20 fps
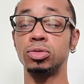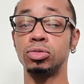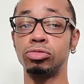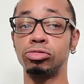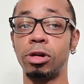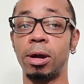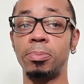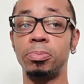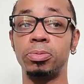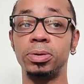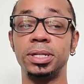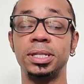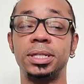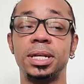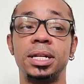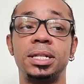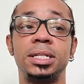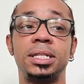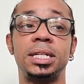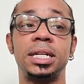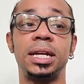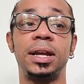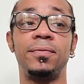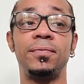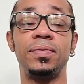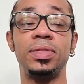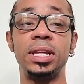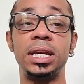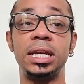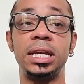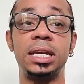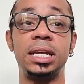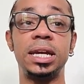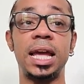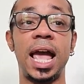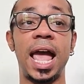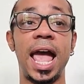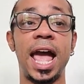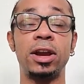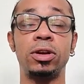representing the
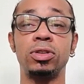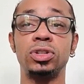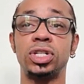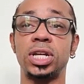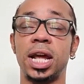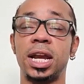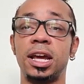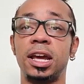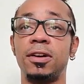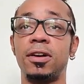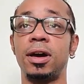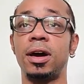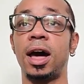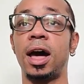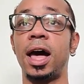energetic